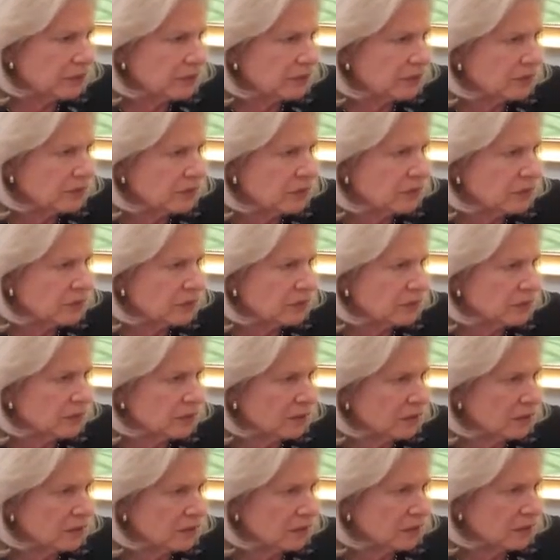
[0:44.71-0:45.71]
because
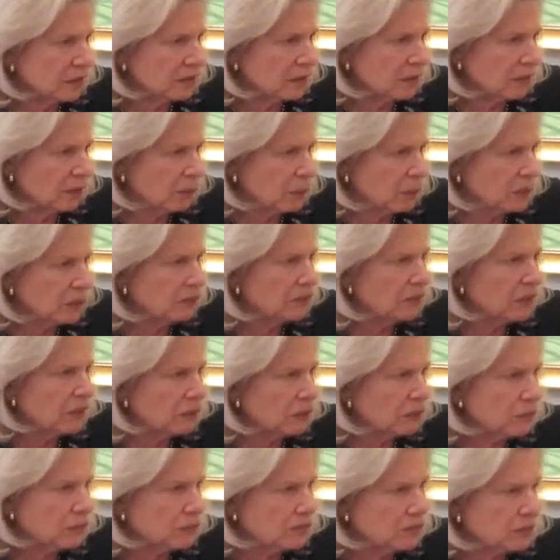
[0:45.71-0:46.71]
I believe
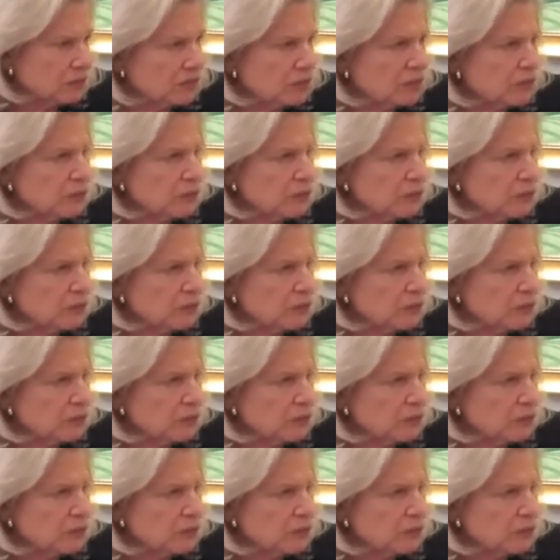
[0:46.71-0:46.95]
that course had